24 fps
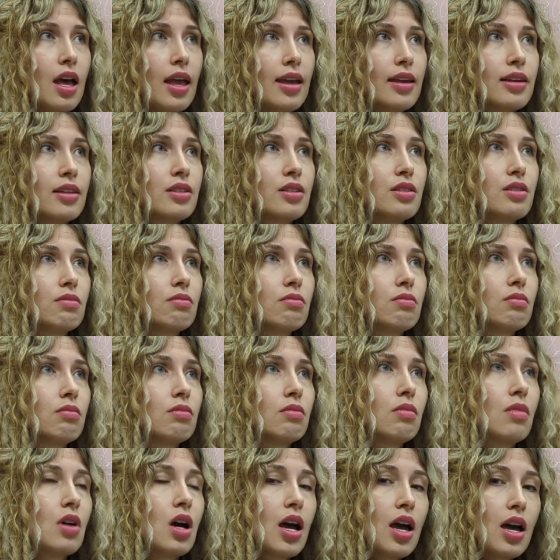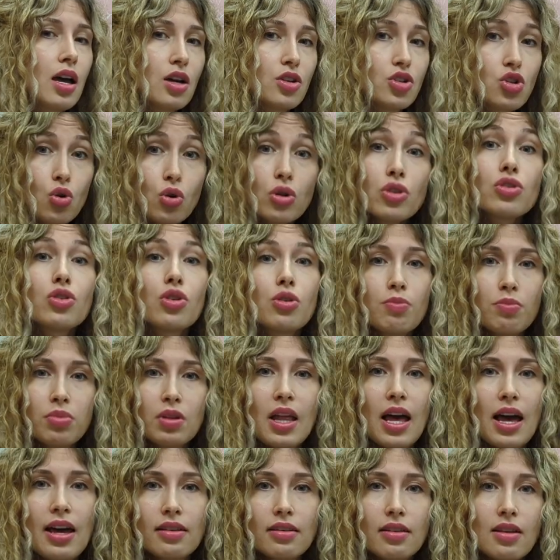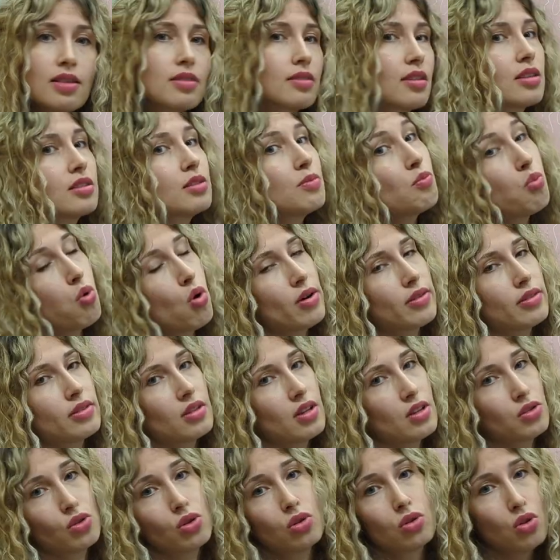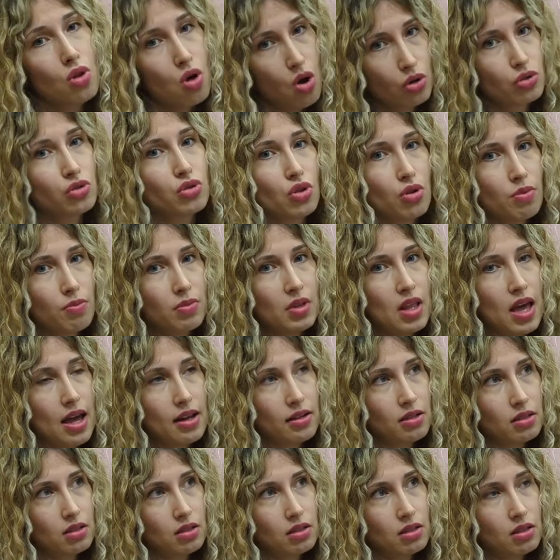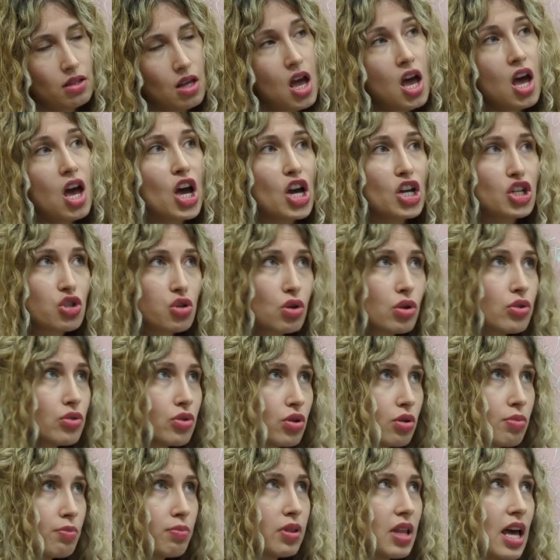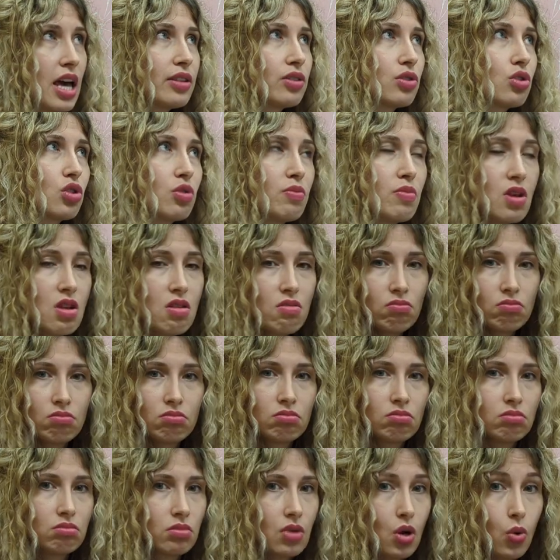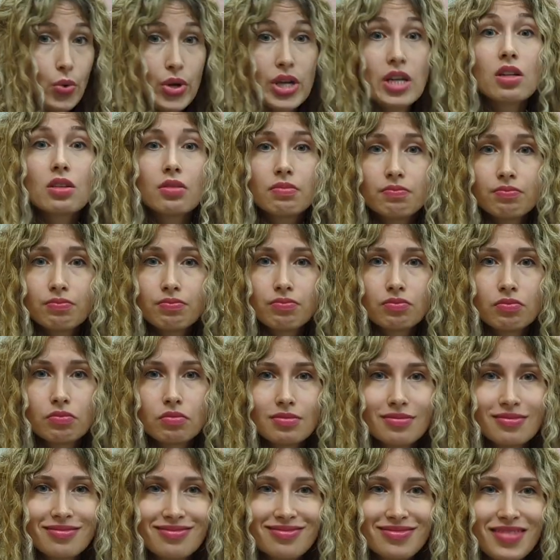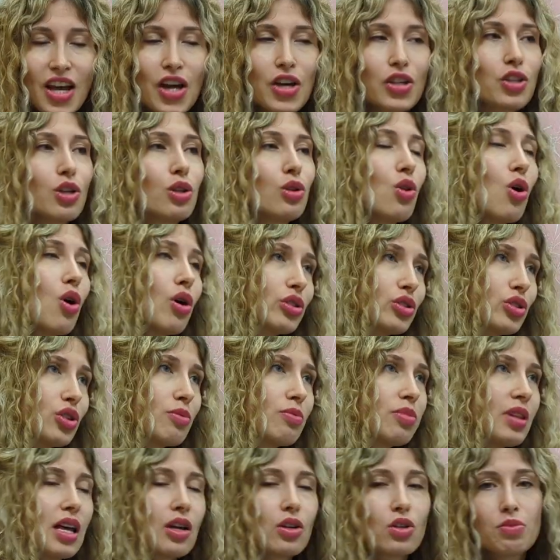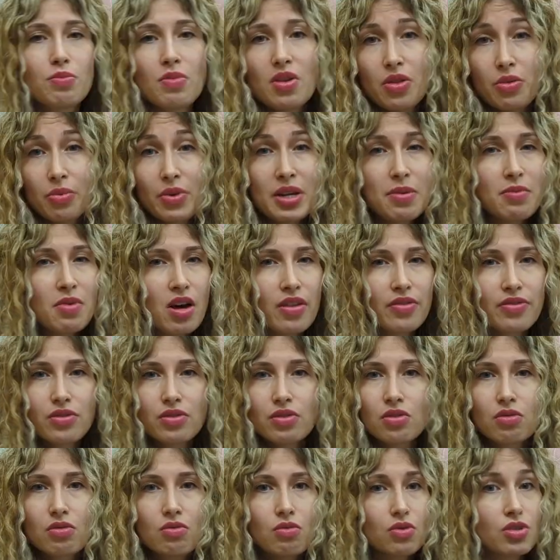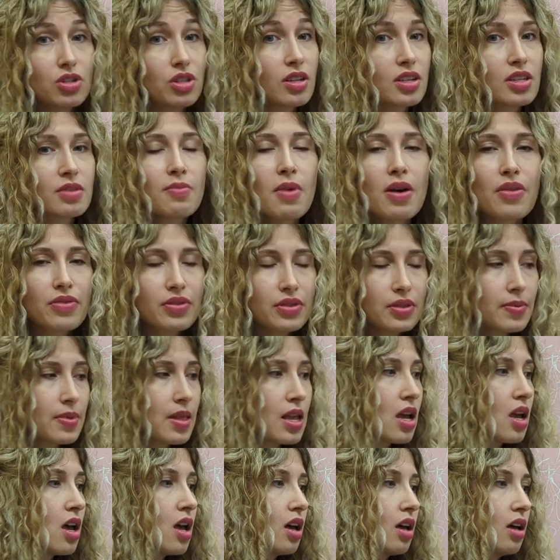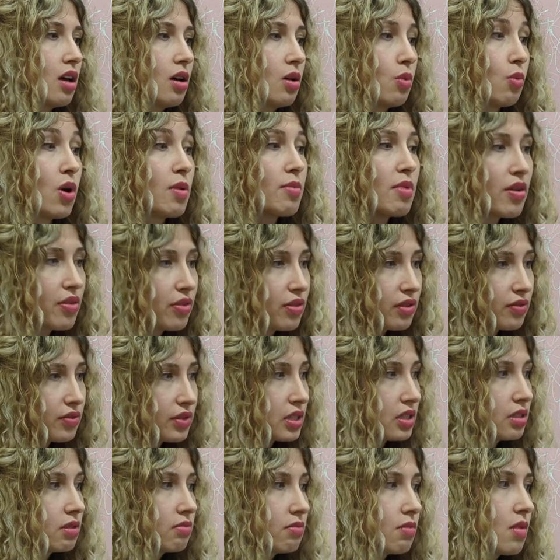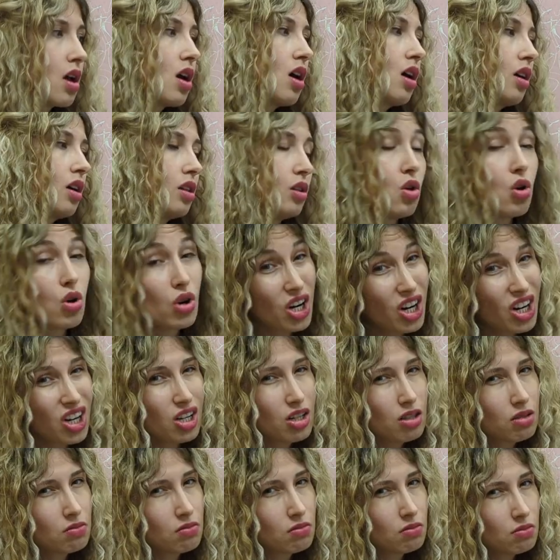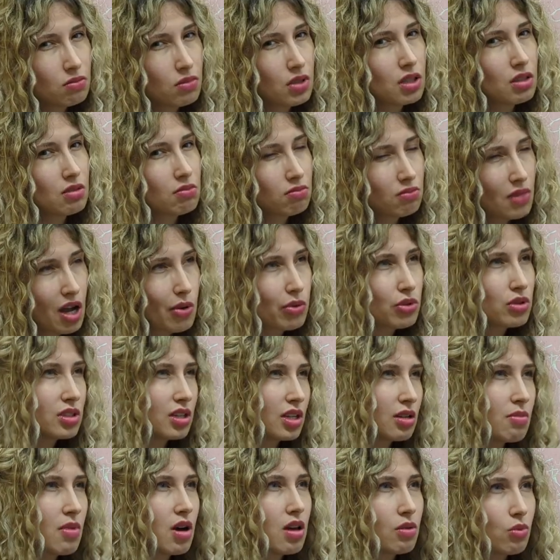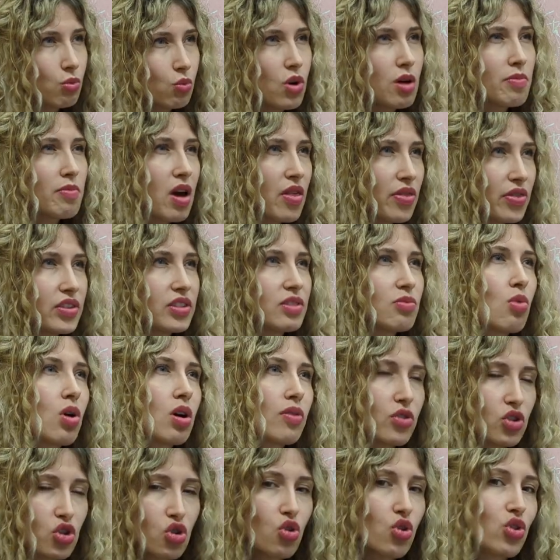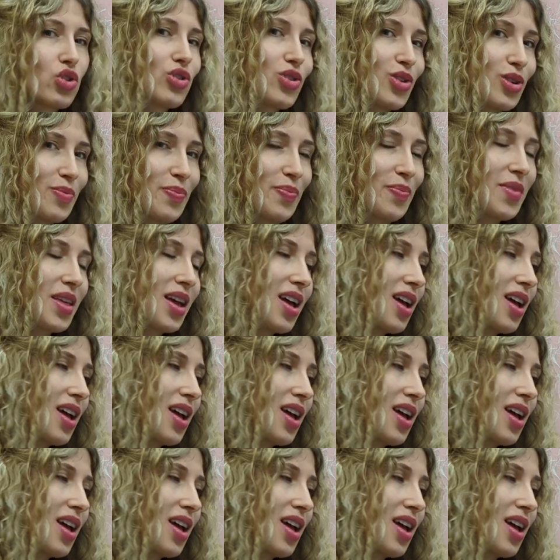And a short-term plan is as important as your long-term plan. A short-term plan could be a week, and the long-term plan could be 3 months, 6 months, 1 month even longer, but I would say 1 month is more of a short term.